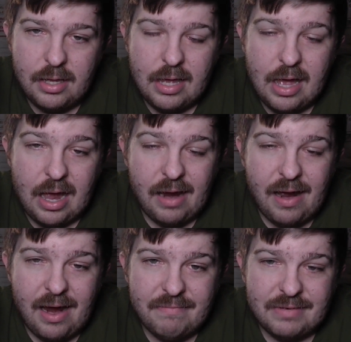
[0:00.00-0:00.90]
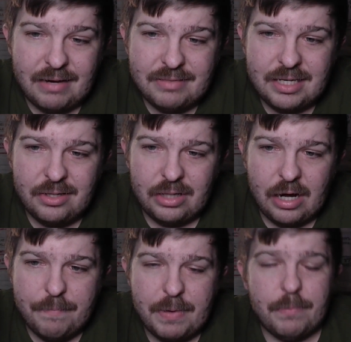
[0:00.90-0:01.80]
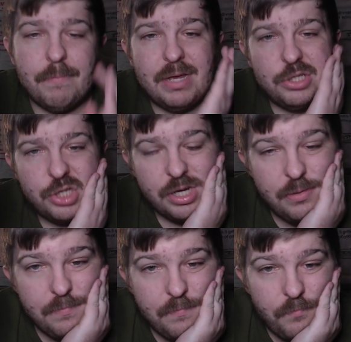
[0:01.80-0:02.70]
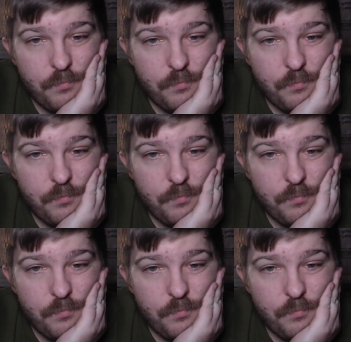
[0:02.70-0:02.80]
I, I've, I've seen a lot of people mention